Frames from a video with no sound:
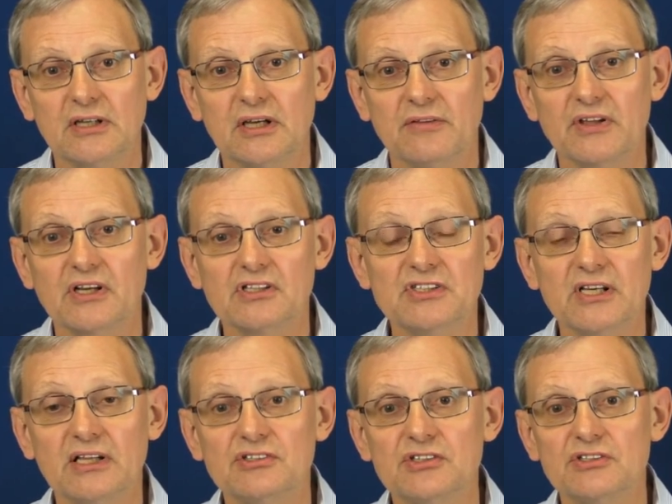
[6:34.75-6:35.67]
The
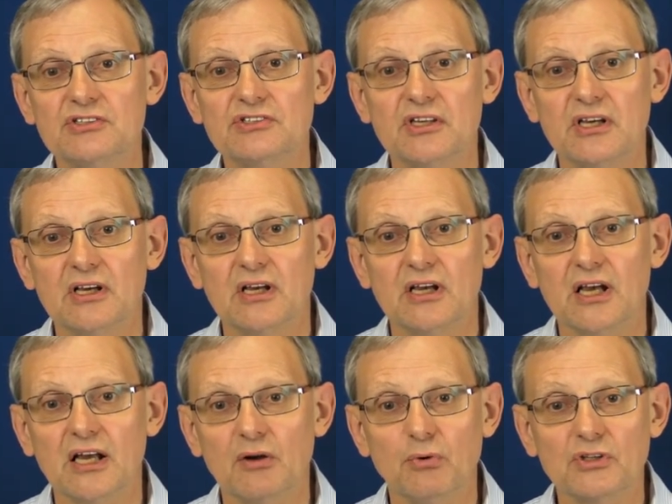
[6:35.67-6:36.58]
consensus
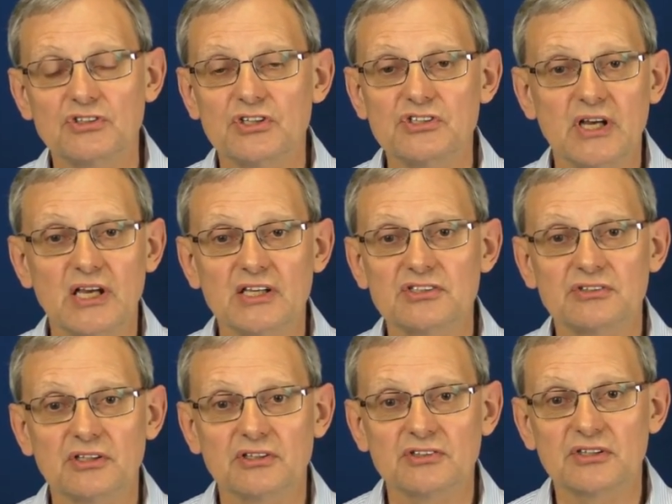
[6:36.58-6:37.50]
would suggest
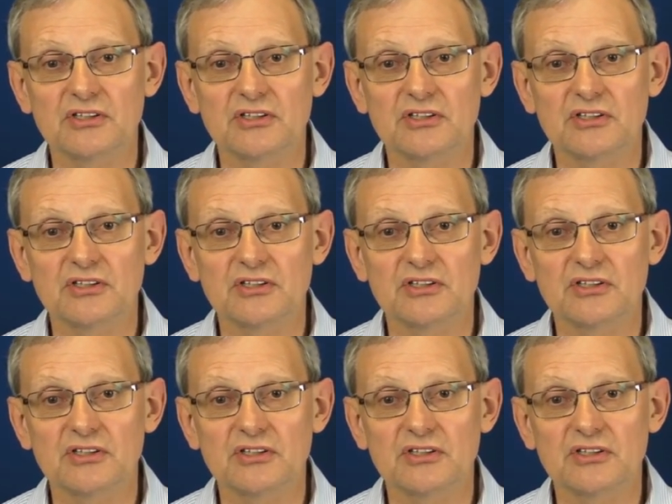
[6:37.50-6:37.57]
that